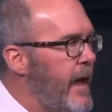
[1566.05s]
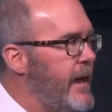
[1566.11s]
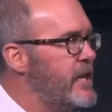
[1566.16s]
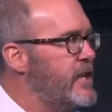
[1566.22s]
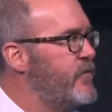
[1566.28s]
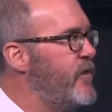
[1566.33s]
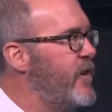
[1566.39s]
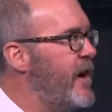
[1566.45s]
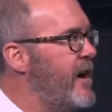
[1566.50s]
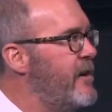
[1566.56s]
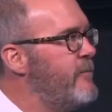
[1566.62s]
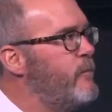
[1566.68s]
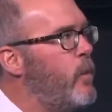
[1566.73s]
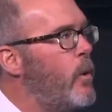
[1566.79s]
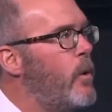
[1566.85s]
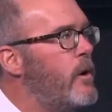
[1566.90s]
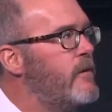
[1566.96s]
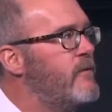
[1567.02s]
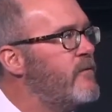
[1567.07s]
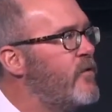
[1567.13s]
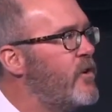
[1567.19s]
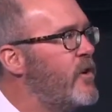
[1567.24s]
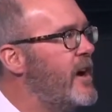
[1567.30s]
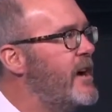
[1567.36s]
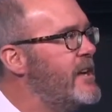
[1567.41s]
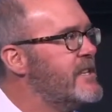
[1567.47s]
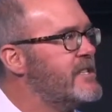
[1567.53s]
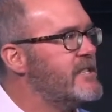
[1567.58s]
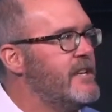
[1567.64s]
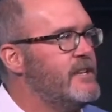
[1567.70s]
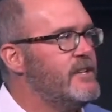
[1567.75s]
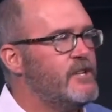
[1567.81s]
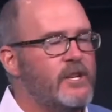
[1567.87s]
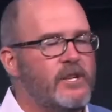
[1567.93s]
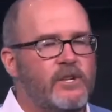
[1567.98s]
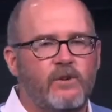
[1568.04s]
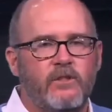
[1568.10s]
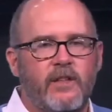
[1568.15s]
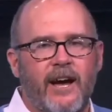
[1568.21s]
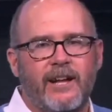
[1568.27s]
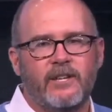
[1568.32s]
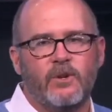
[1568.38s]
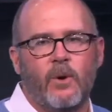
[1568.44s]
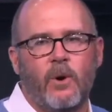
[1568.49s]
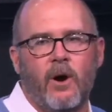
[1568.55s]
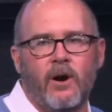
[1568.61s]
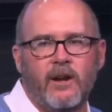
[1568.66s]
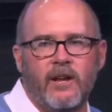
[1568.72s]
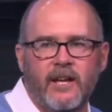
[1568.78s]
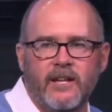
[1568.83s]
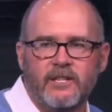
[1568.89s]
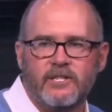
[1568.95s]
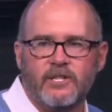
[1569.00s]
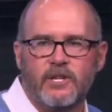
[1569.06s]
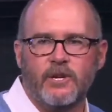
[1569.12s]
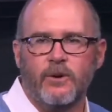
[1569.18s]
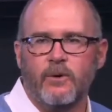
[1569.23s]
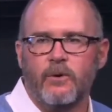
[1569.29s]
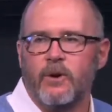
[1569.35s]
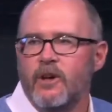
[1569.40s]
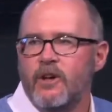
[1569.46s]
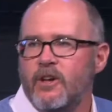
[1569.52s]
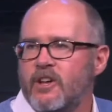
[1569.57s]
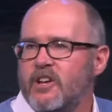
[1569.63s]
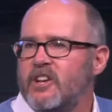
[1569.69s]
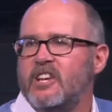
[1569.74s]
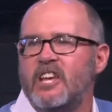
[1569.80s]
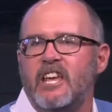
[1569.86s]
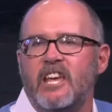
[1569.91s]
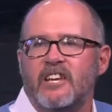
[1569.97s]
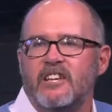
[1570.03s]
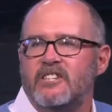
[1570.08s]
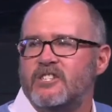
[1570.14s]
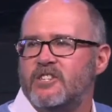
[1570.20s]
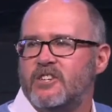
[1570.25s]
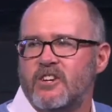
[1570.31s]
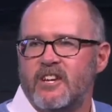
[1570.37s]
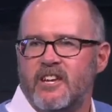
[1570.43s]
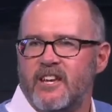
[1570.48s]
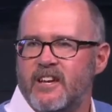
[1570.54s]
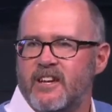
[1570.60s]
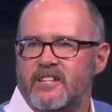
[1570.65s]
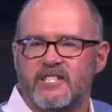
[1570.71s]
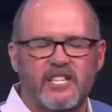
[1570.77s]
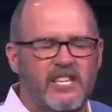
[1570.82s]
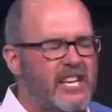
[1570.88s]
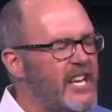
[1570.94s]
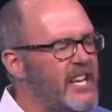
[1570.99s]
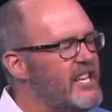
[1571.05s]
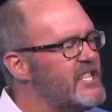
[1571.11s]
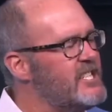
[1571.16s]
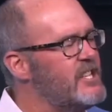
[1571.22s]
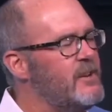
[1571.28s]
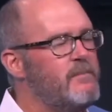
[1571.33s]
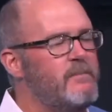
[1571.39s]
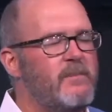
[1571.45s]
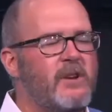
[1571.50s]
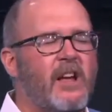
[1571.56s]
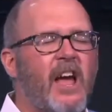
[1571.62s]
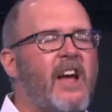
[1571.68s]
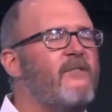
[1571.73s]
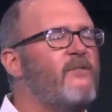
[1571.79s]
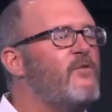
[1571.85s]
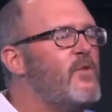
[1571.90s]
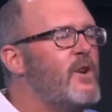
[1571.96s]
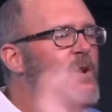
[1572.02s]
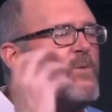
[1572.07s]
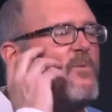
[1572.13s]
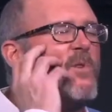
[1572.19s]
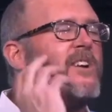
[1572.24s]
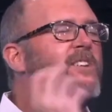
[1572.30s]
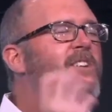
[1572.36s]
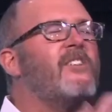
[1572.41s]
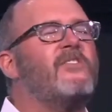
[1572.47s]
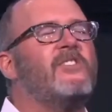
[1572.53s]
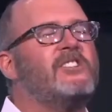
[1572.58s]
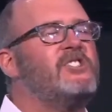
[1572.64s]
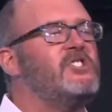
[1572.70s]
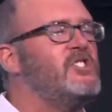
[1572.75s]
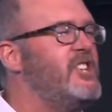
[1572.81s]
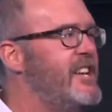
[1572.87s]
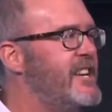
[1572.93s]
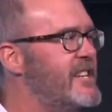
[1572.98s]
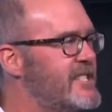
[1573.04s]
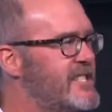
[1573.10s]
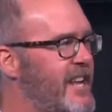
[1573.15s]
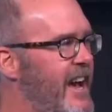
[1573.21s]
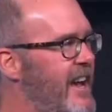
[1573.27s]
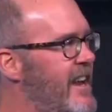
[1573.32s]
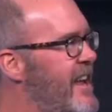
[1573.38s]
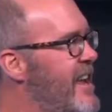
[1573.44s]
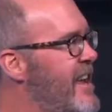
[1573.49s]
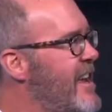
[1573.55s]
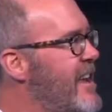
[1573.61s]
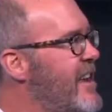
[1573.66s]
And it's very important for us to do that to our kids too. Kiss your kids. Kiss them everywhere on the cheeks, Dad.